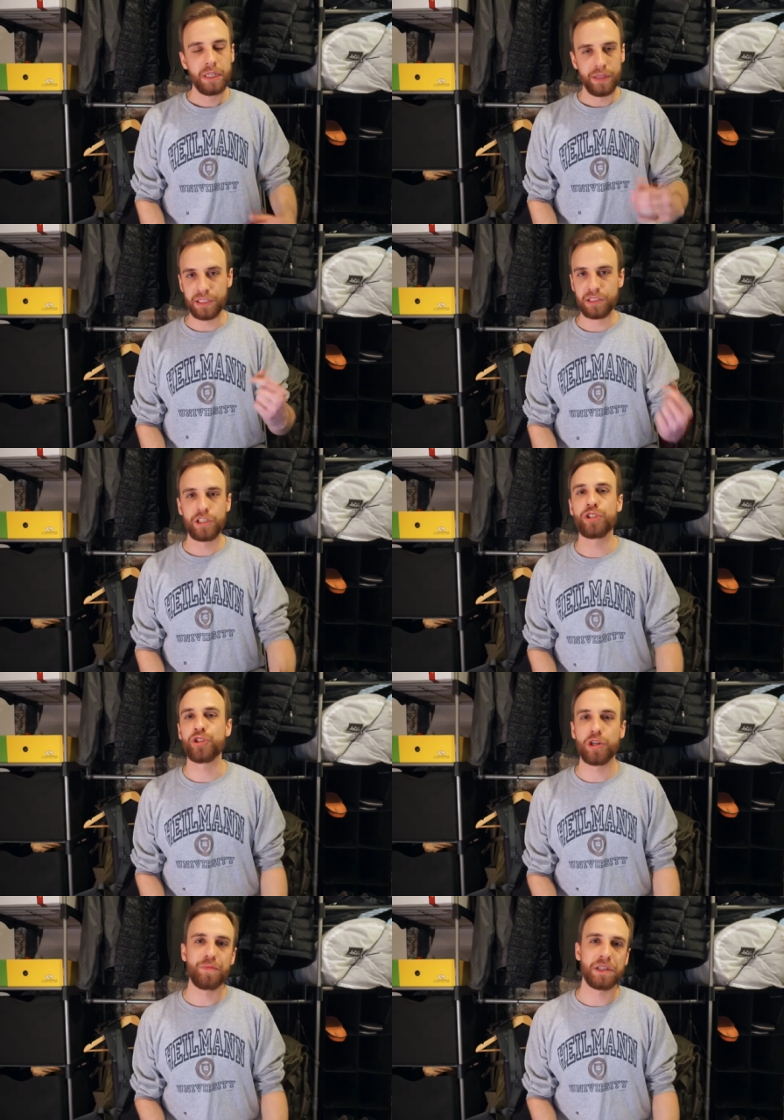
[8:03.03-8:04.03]
This is a
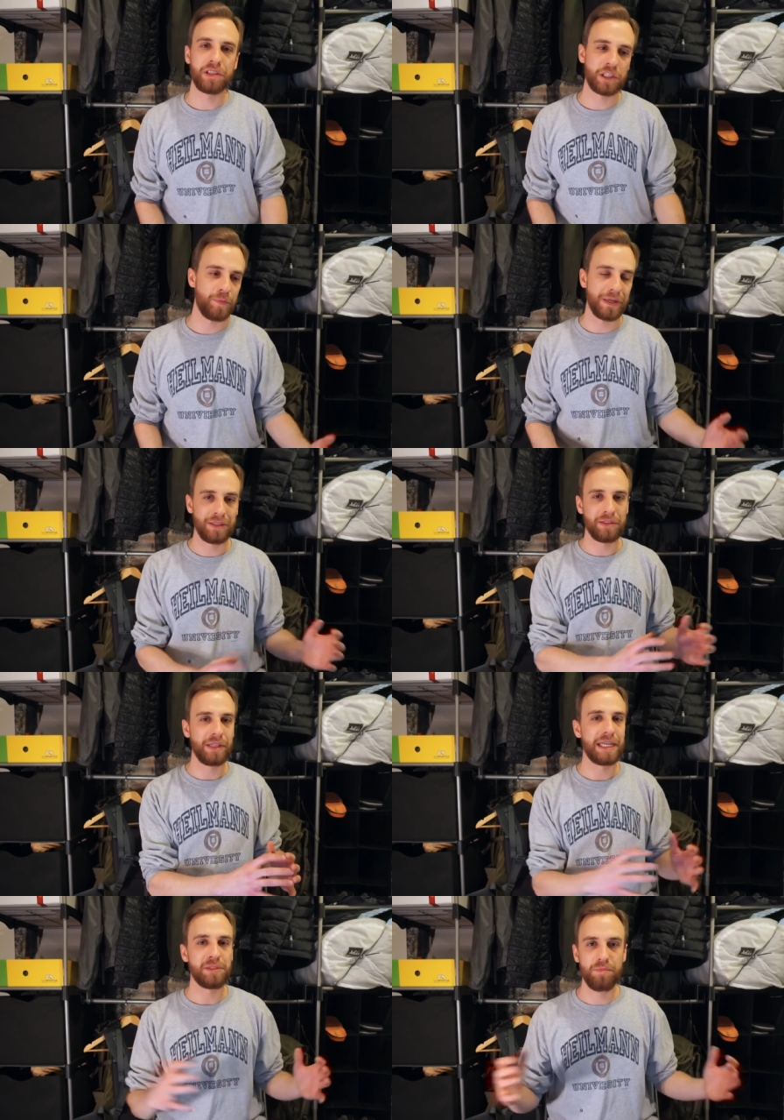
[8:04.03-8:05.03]
trip that's expected to
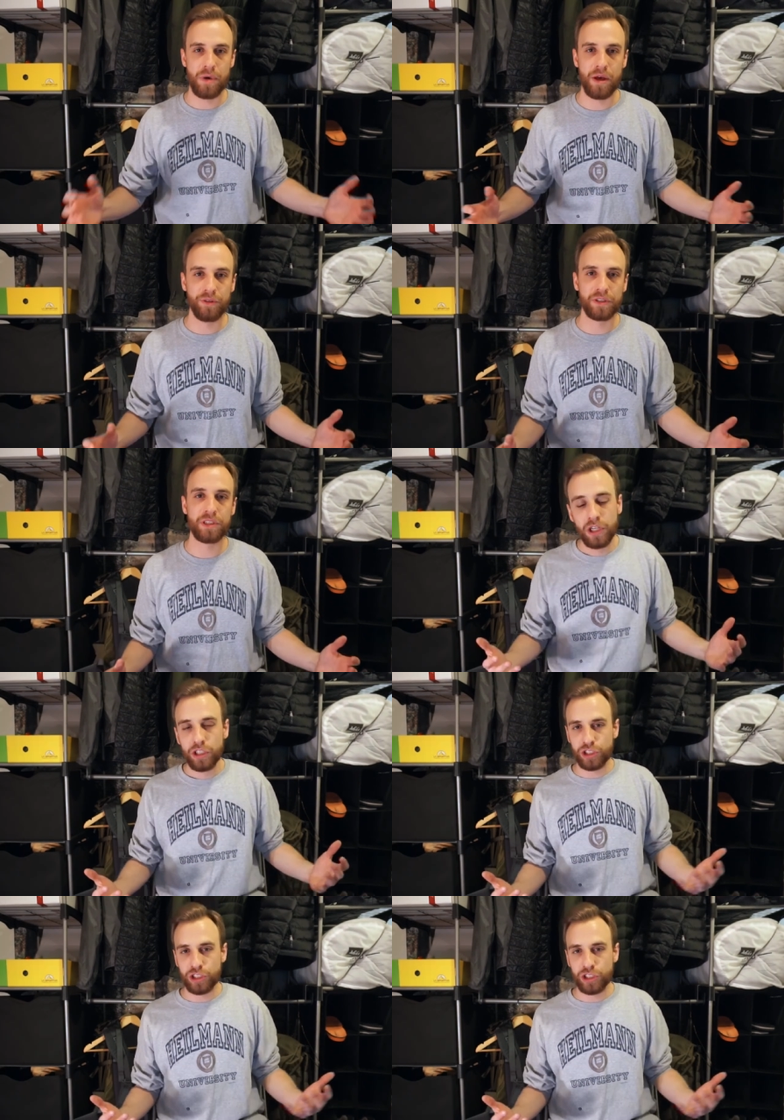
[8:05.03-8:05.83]
last months.